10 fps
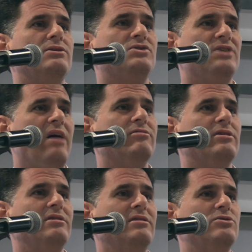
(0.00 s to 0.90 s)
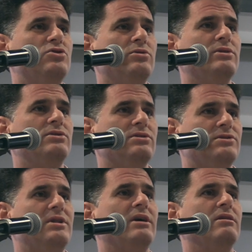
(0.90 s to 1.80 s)
the sovereign
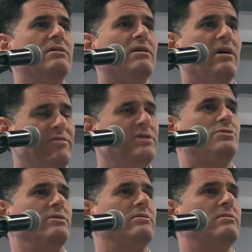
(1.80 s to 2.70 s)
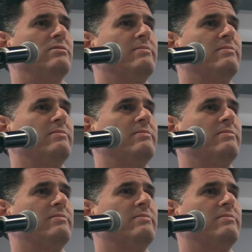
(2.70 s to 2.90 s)
Jewish state of Israel.